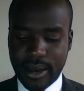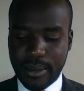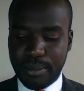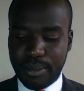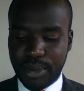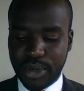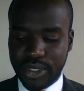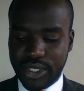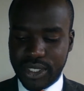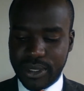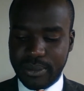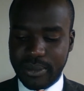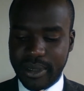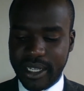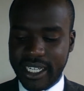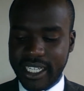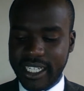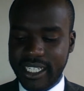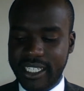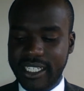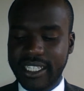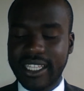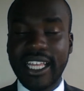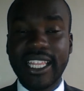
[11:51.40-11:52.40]

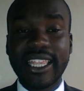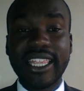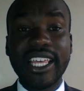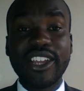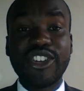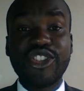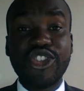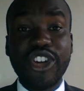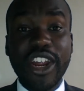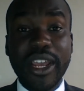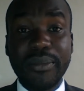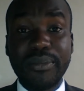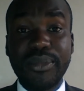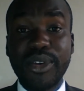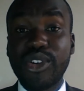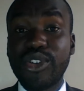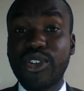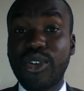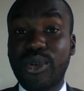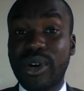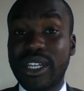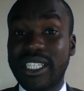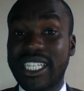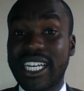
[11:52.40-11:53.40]
possibility that the
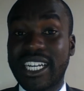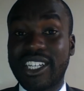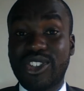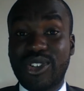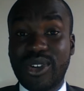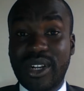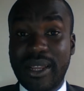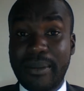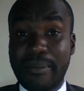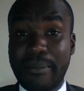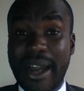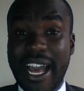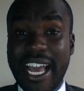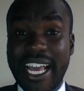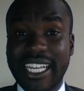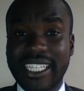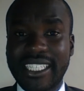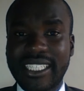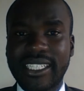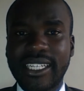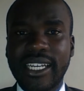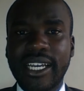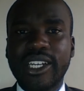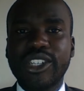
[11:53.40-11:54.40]
tribunal was actually
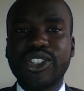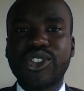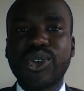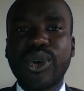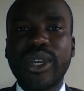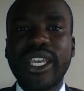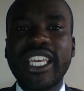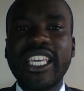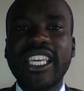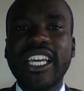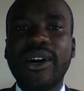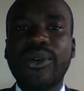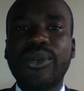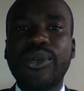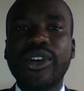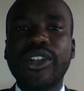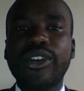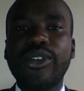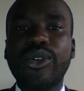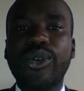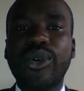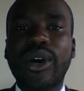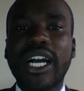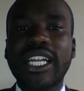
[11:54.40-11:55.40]
biased. So here we
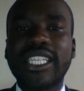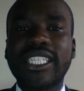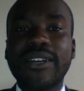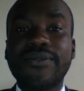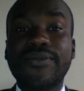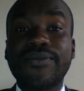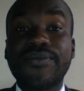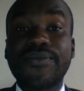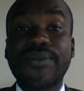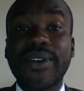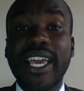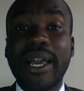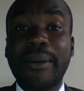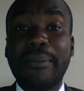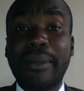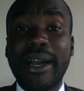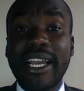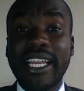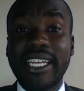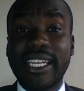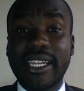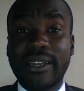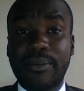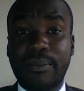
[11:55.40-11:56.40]
look at a
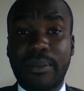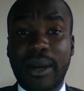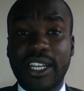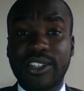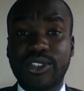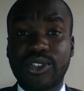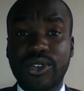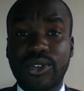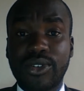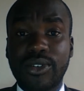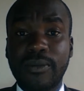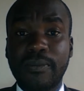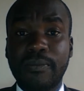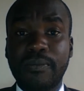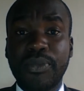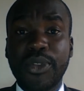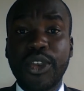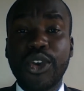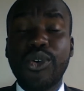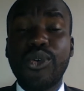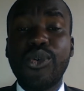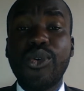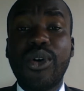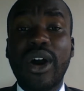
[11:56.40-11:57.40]
fair-minded person
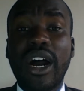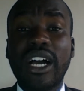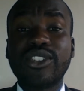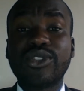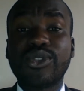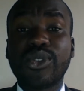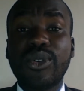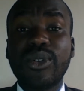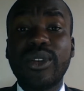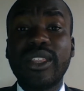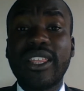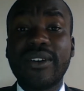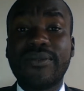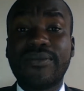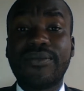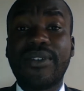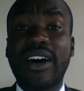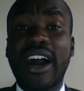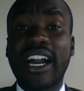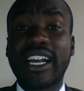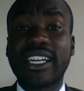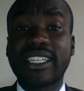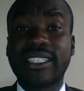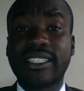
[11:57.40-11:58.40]
who has all the
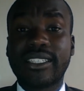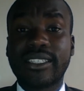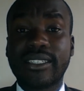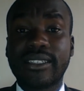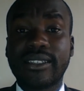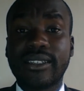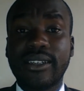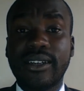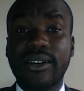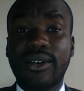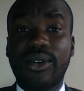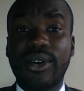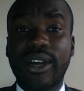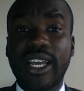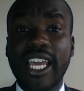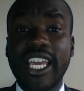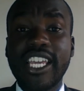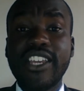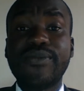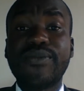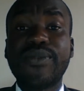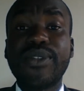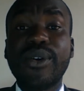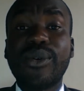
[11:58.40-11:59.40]
facts. Okay,
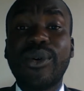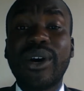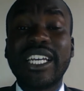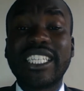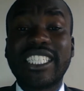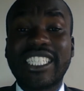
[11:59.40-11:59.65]
if they were